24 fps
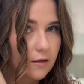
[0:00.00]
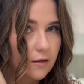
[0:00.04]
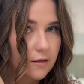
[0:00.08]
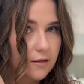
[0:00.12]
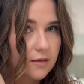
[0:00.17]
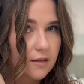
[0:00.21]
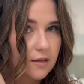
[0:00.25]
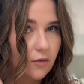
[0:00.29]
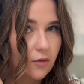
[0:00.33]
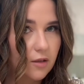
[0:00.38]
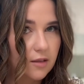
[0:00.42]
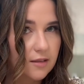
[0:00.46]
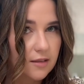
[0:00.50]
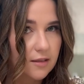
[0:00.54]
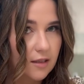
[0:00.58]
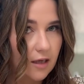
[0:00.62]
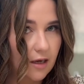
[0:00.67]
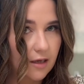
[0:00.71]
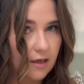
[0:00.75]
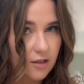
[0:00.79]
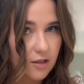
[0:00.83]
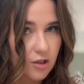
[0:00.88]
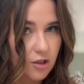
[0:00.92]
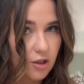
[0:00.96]
So it's
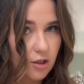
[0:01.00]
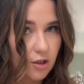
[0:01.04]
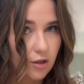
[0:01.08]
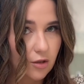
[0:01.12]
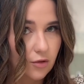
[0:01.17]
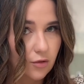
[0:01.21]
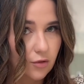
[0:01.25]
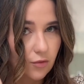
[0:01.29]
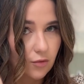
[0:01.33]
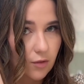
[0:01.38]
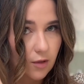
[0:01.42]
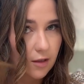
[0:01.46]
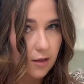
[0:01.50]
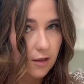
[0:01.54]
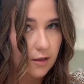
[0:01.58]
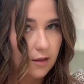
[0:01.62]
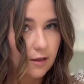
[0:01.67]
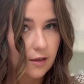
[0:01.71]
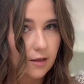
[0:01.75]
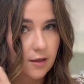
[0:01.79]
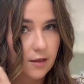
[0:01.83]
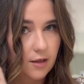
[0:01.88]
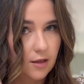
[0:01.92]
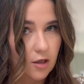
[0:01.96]
not too
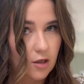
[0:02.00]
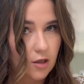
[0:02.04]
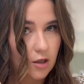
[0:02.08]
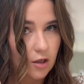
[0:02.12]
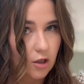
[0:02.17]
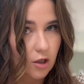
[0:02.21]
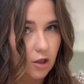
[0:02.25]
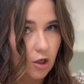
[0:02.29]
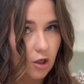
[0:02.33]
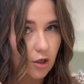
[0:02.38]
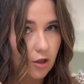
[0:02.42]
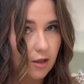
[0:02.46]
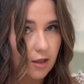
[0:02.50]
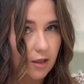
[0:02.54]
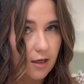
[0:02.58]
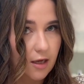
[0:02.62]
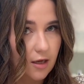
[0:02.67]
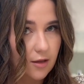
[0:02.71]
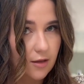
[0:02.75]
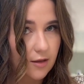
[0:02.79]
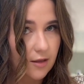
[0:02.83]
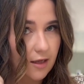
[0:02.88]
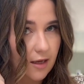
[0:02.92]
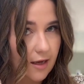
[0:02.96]
curly
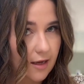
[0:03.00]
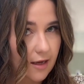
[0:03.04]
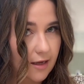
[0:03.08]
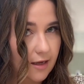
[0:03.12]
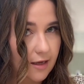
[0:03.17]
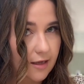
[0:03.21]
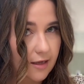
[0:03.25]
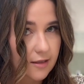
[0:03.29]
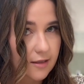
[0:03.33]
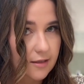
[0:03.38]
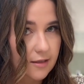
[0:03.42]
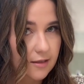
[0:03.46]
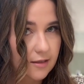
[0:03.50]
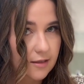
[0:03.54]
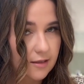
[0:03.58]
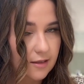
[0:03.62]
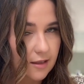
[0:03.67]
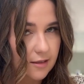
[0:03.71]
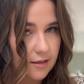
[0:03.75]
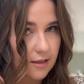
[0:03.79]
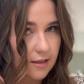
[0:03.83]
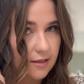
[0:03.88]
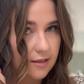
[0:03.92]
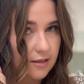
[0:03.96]
on the ends
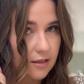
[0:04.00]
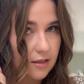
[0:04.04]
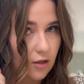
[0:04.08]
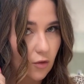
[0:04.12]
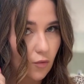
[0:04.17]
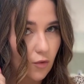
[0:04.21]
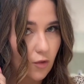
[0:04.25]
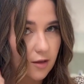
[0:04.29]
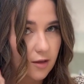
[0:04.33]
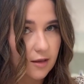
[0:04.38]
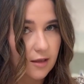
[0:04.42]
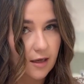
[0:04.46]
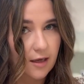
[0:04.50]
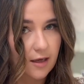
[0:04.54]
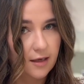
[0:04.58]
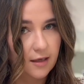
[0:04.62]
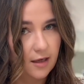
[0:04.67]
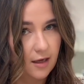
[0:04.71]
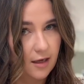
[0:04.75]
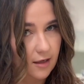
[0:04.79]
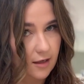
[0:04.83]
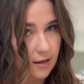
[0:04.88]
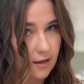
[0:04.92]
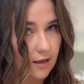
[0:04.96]
because I still want that
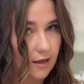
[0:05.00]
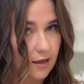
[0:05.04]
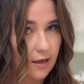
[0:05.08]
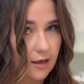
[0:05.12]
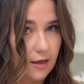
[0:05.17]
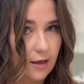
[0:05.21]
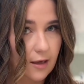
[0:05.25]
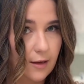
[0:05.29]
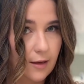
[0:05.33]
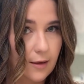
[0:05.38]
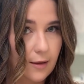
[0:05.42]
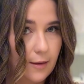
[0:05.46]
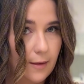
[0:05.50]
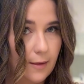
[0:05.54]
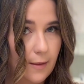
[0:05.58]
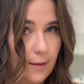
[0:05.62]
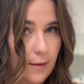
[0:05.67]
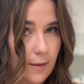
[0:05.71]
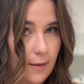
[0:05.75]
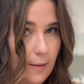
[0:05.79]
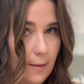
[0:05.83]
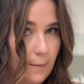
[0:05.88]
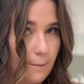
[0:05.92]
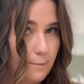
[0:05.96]
kind of like
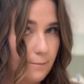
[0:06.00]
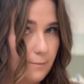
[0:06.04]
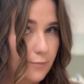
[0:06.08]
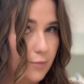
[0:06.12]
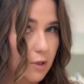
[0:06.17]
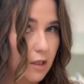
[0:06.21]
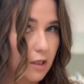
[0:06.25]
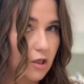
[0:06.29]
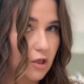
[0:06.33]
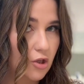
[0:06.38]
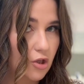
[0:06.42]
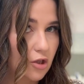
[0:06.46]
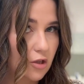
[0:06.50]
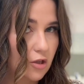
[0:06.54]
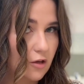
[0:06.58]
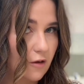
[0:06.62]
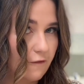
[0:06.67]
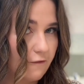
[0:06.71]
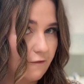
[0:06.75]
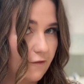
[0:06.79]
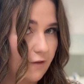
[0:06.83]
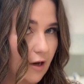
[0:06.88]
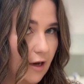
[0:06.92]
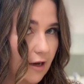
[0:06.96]
beach
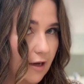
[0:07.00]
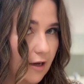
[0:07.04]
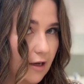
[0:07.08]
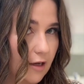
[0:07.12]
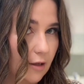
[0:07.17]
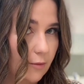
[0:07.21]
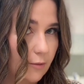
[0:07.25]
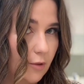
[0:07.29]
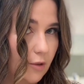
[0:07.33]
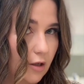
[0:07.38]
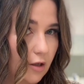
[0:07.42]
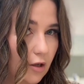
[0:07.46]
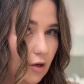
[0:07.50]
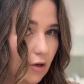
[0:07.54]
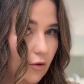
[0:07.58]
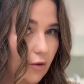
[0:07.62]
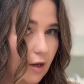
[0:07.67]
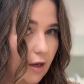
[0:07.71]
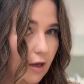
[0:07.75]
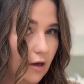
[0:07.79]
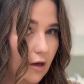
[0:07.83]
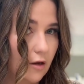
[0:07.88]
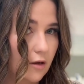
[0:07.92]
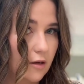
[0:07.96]
vibe
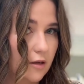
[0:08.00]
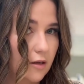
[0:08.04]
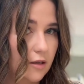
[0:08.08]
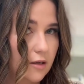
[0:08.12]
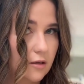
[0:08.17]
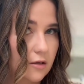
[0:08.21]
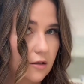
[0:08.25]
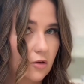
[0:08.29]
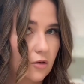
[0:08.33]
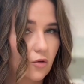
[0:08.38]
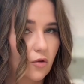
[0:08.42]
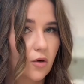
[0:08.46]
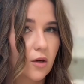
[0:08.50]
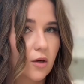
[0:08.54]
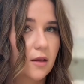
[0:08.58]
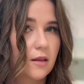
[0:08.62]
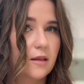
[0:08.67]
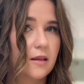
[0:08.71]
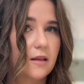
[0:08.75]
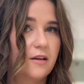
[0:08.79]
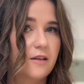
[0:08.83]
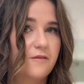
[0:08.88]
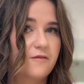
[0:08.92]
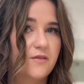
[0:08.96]
going on or
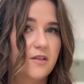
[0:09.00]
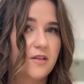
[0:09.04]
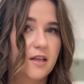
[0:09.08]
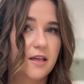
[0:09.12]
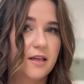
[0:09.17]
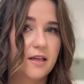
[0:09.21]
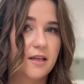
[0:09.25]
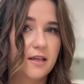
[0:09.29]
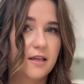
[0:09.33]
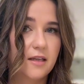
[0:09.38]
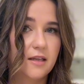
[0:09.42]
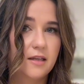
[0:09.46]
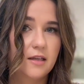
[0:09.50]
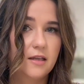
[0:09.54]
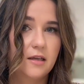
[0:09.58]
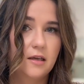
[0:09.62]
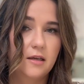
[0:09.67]
lived in.